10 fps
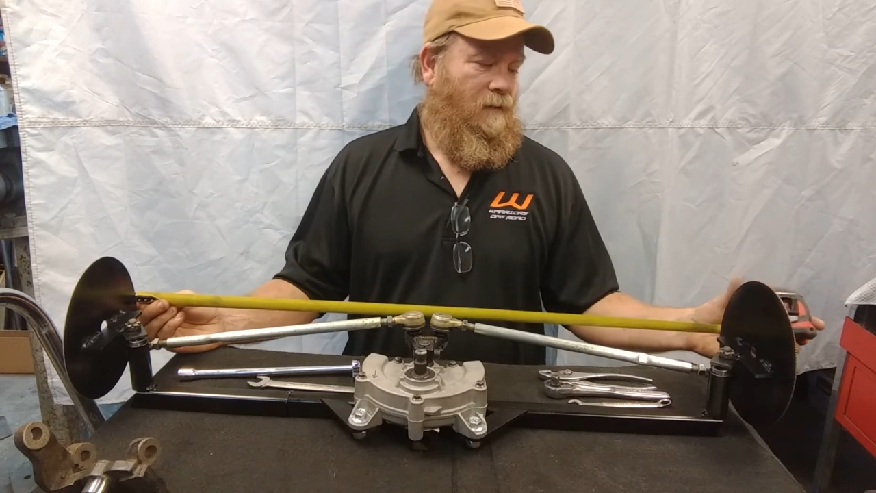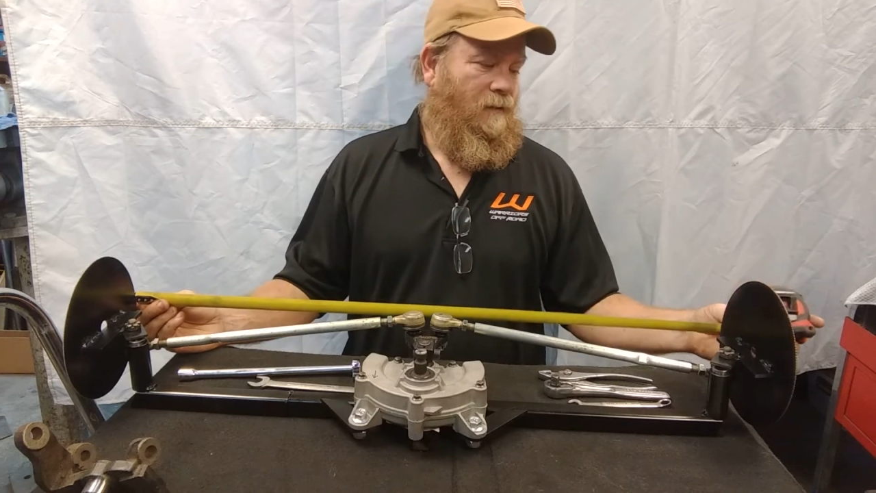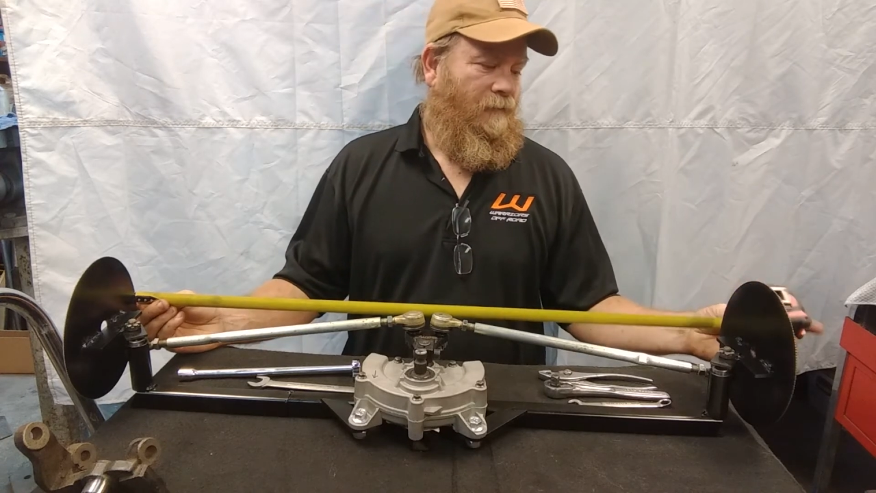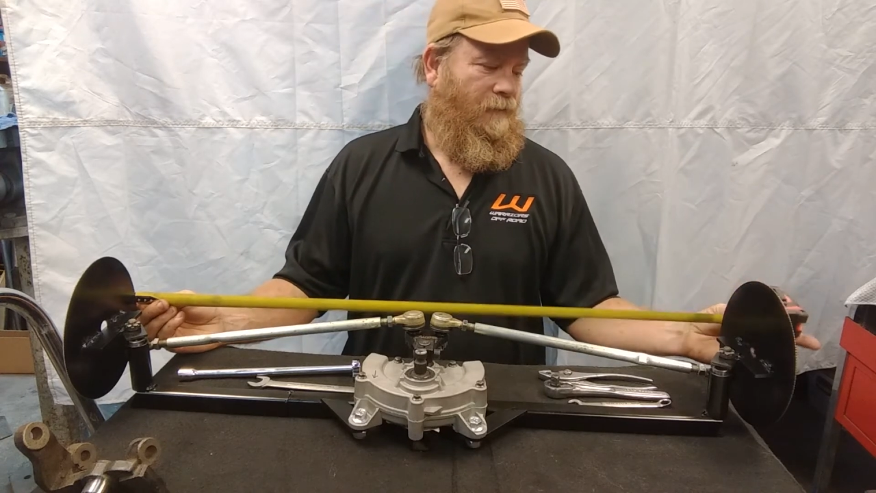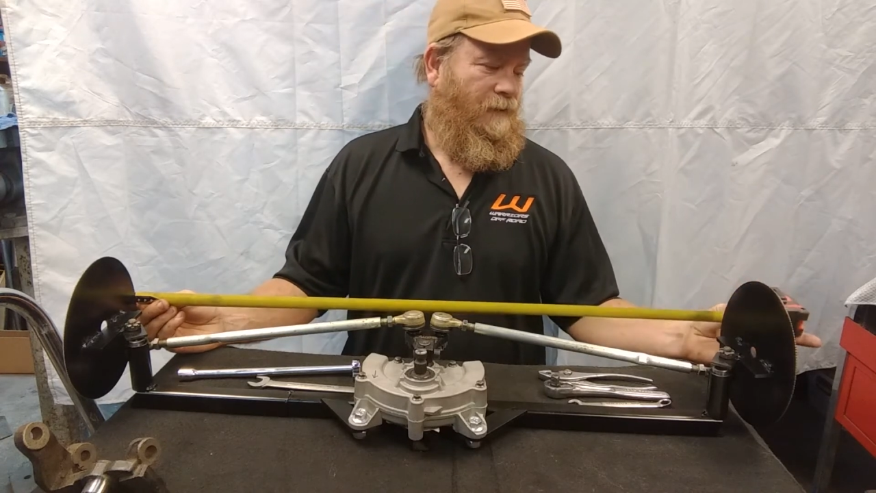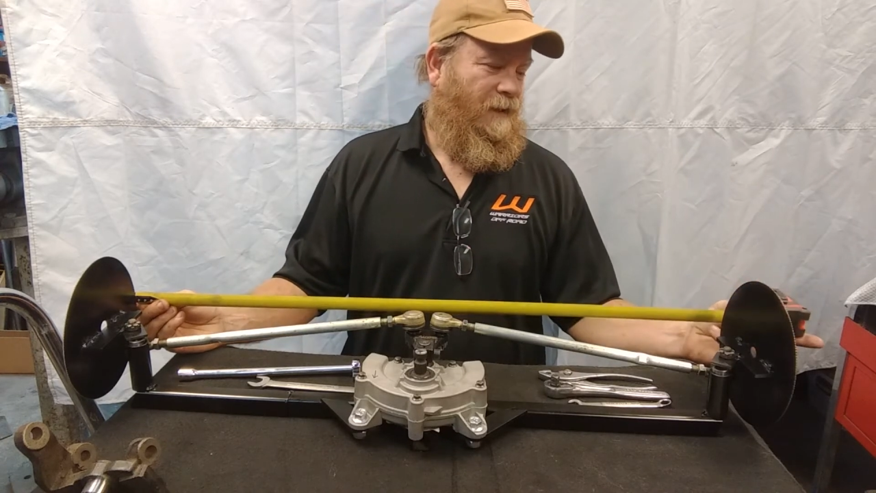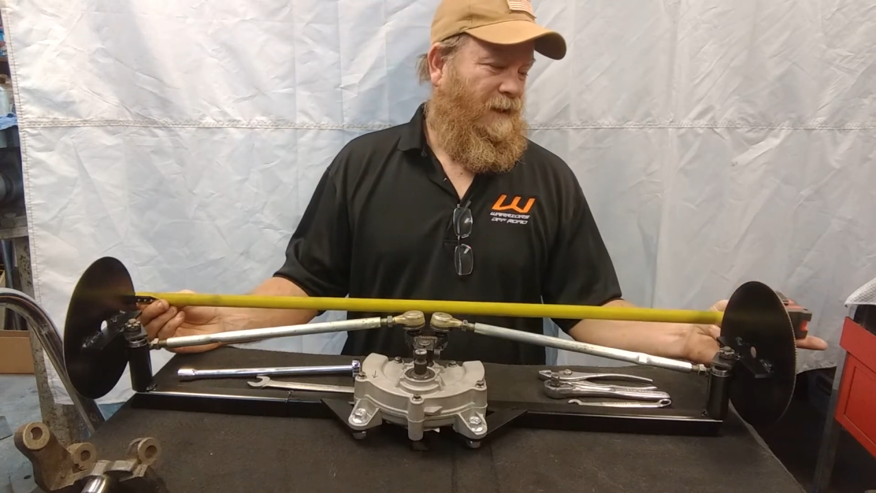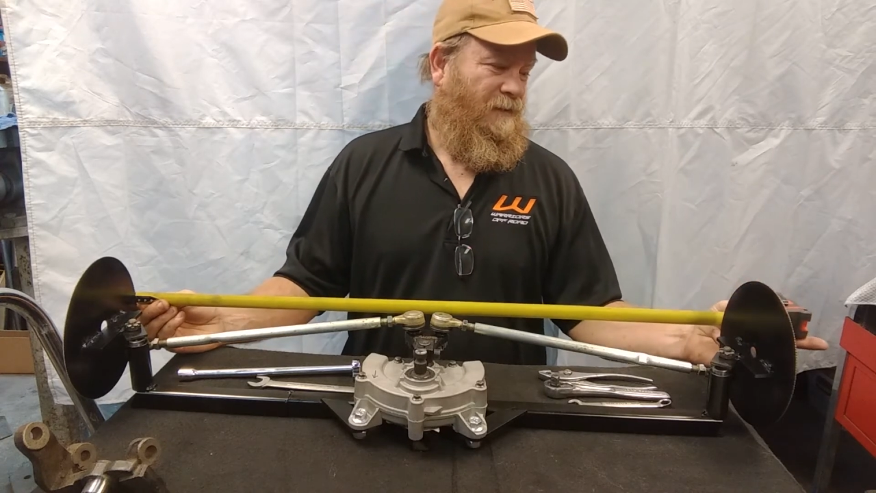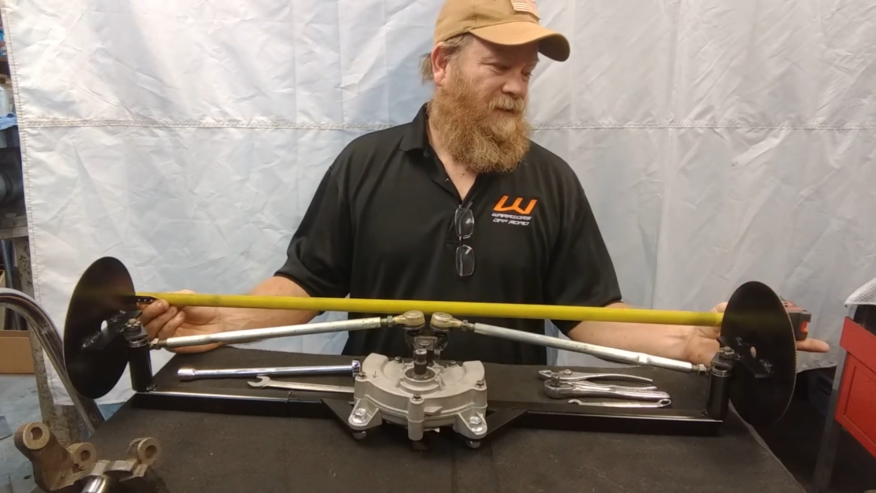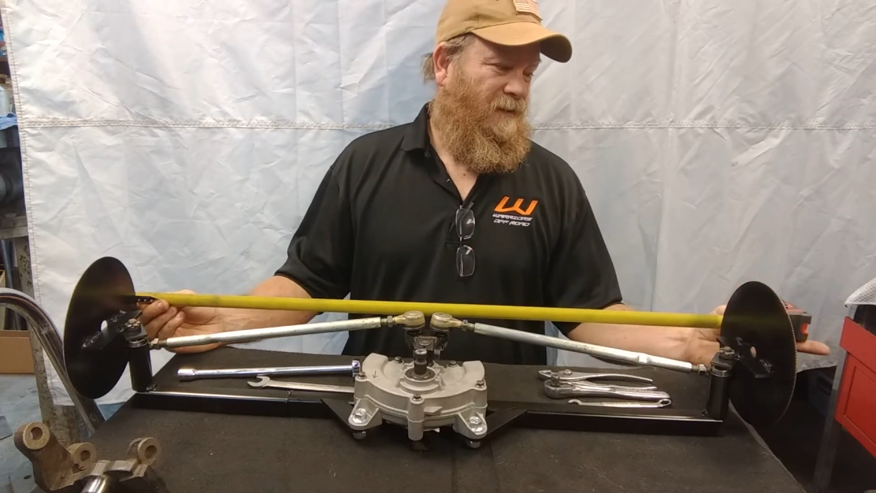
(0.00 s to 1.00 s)
on the front
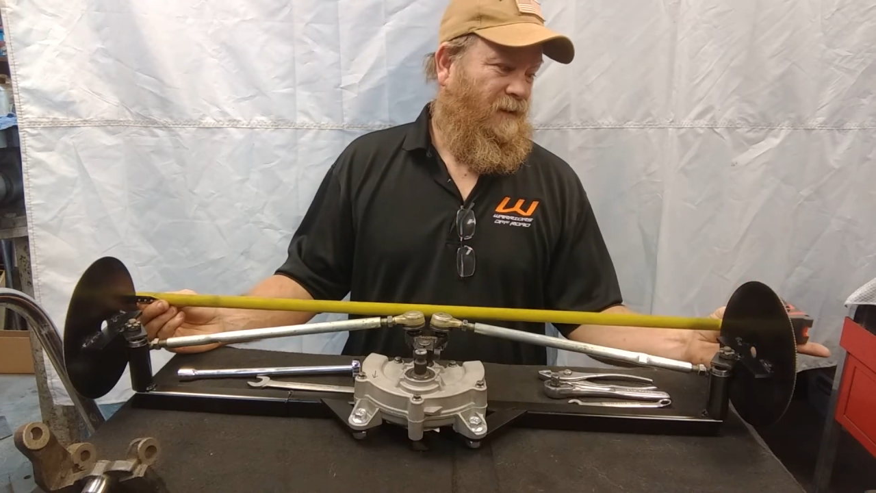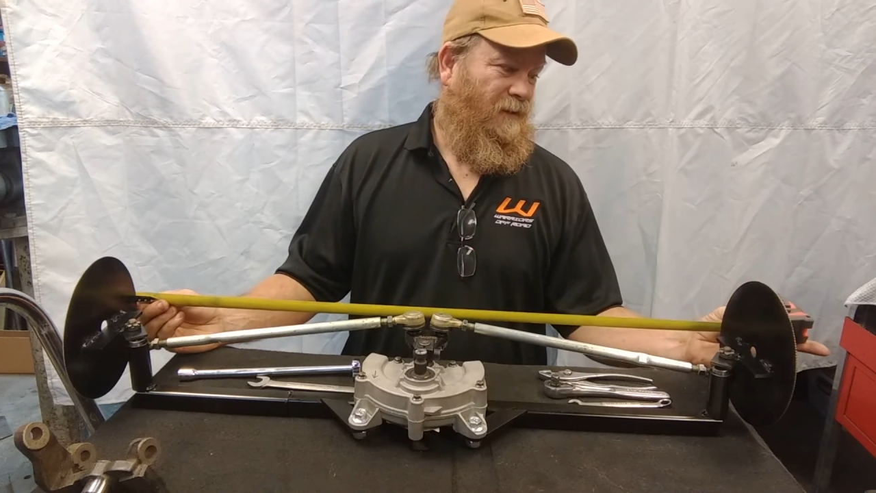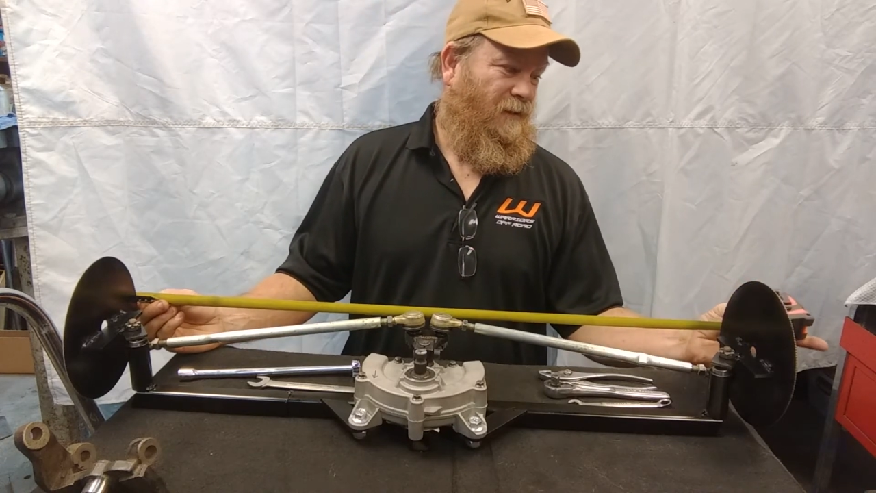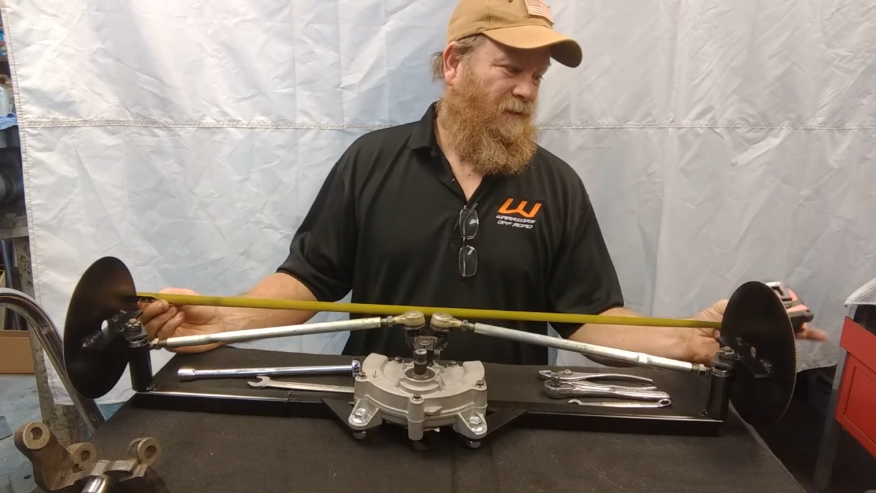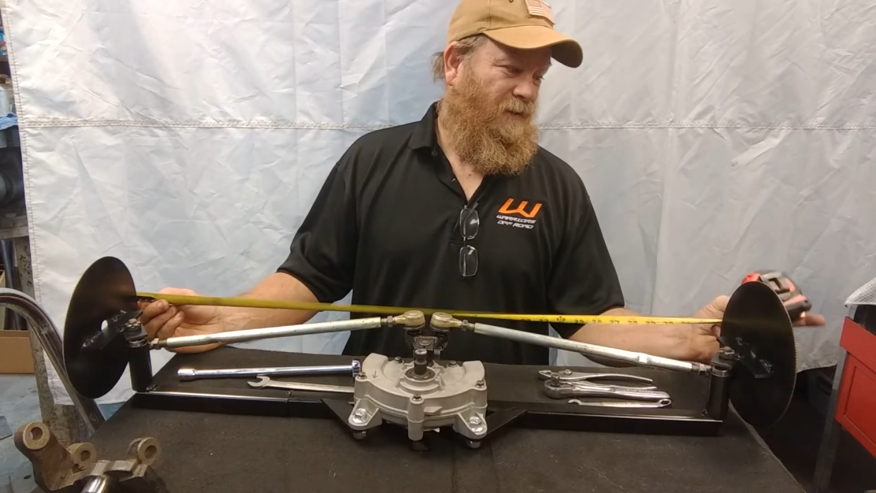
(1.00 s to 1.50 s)
tires. I'm going to go